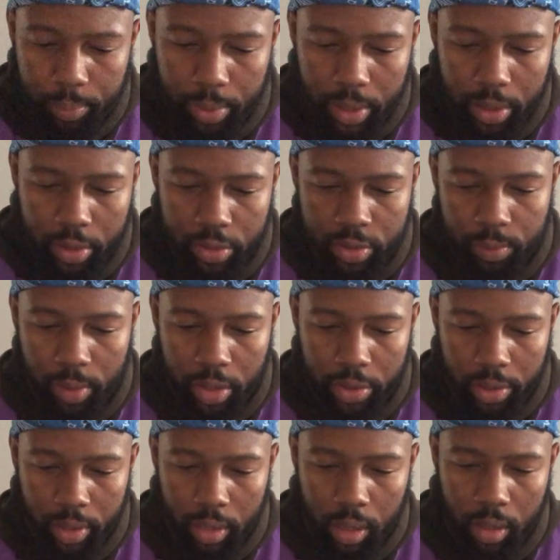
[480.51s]
Peter's
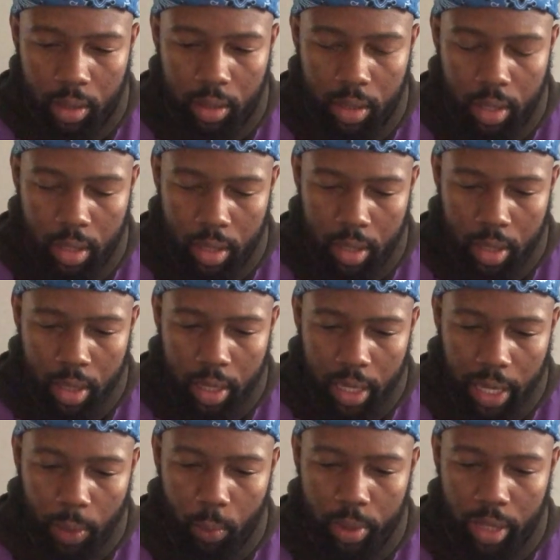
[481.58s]
mother-in-law.
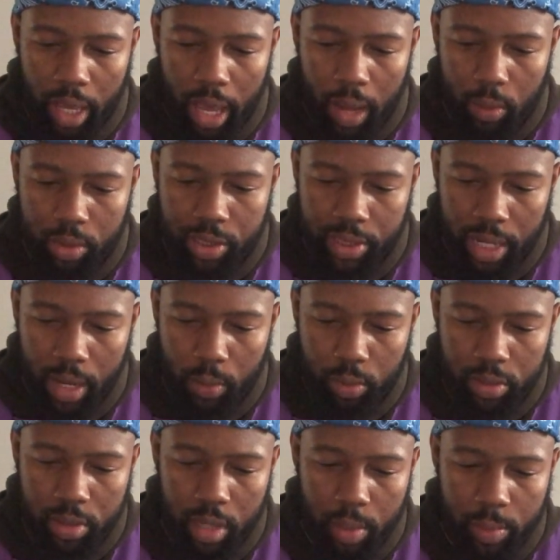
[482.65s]
And when Yahushua
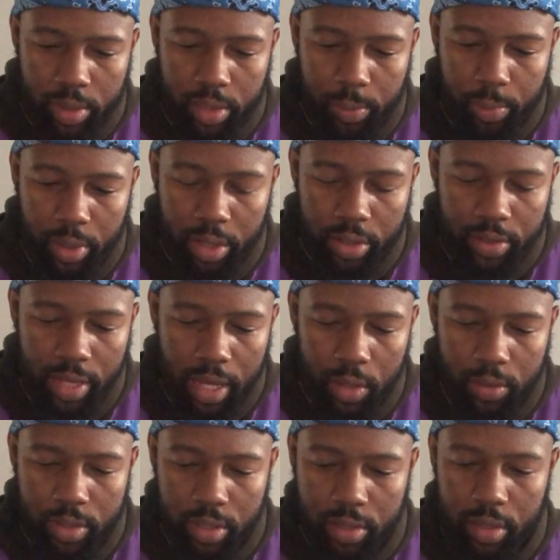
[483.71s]
was coming to Peter's
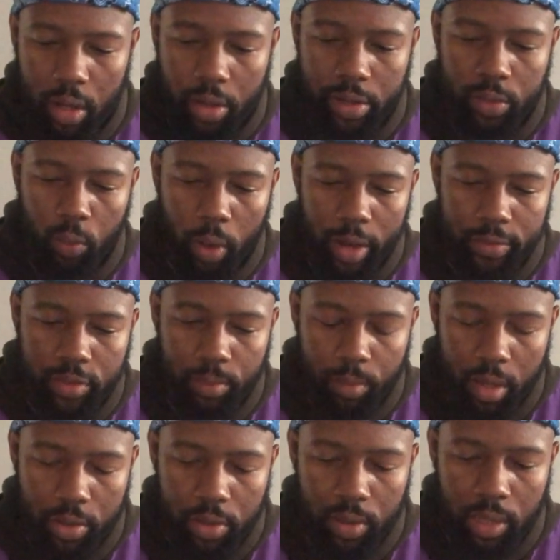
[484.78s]
house, he saw his wife's
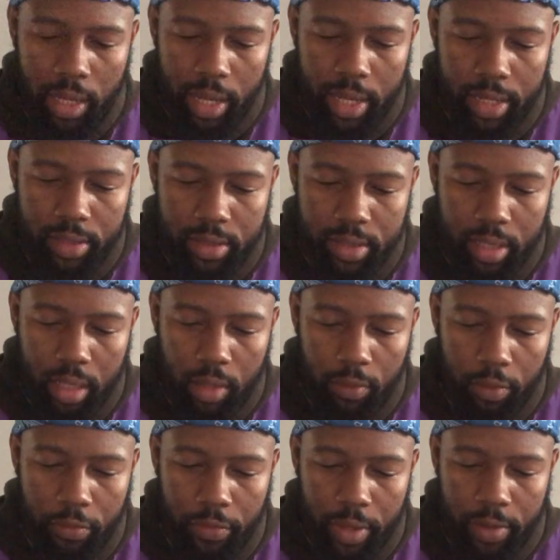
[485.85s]
mother laid and sick of a
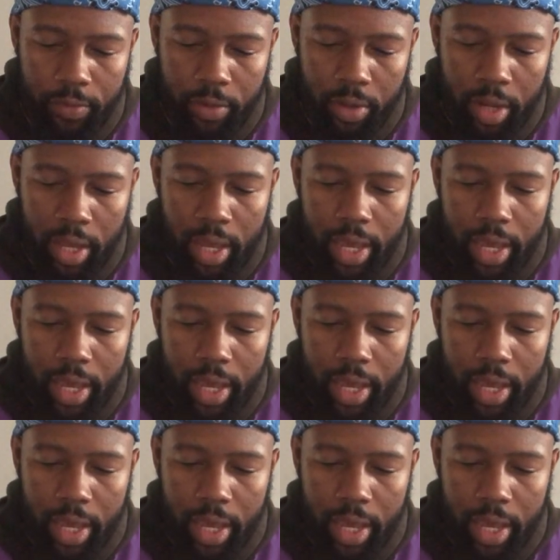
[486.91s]
fever,